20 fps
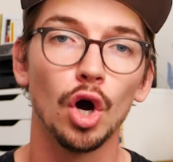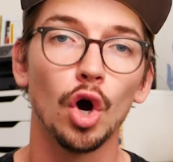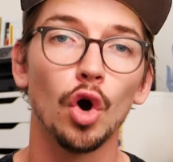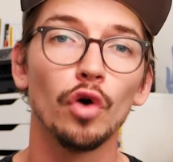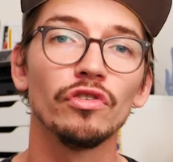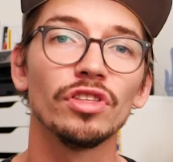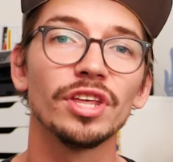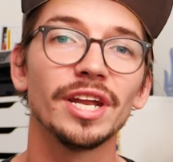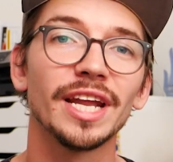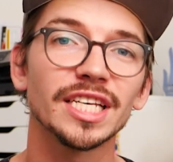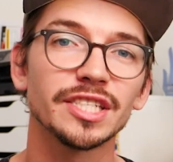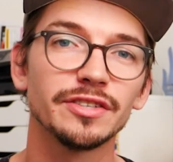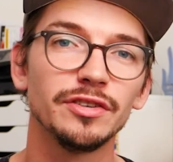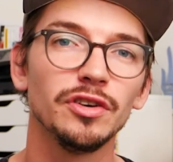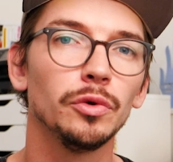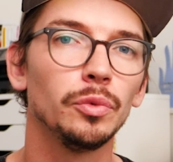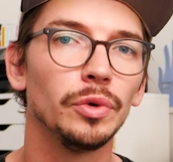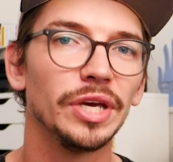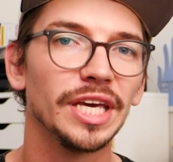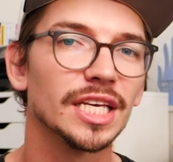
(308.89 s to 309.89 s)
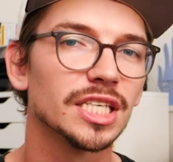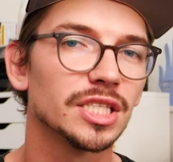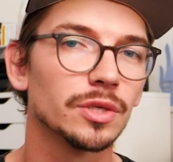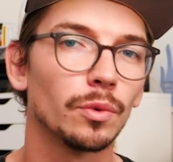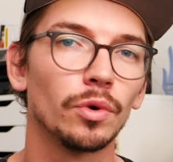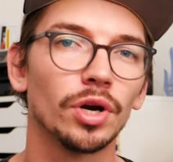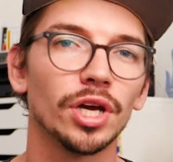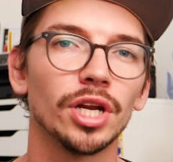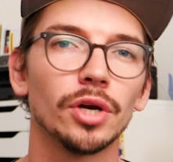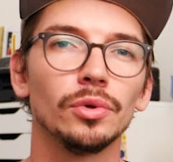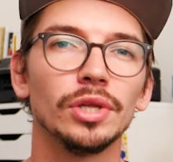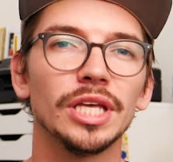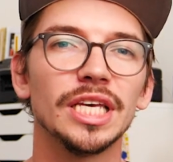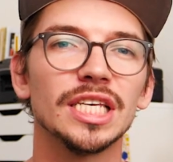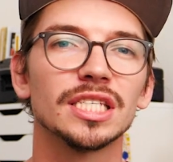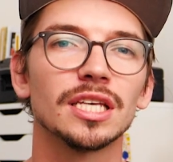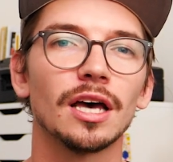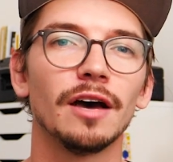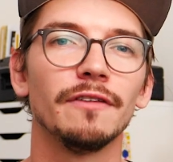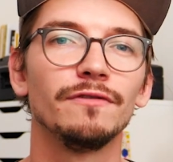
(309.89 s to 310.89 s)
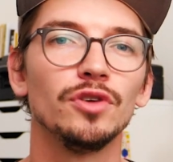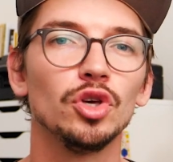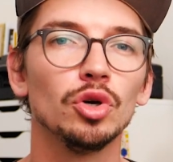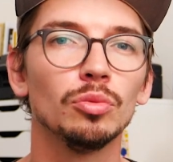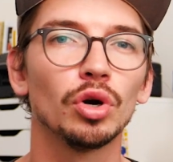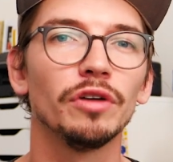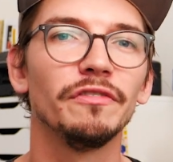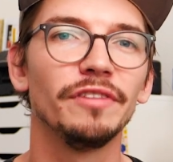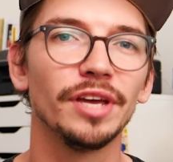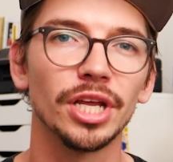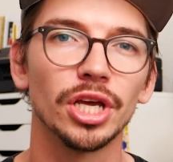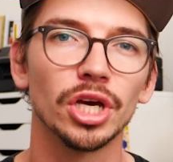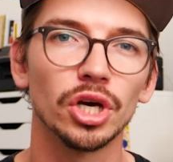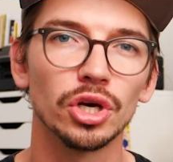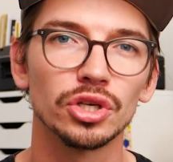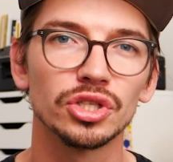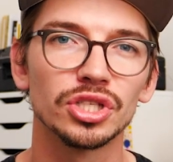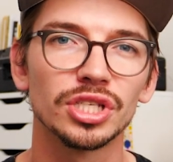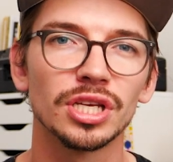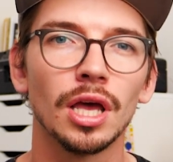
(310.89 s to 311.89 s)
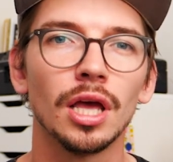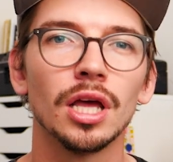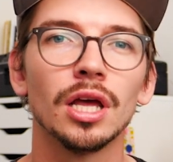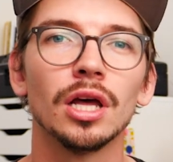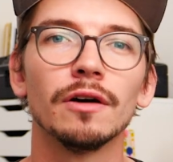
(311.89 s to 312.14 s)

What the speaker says: Over the next few weeks, we're gonna release a few more videos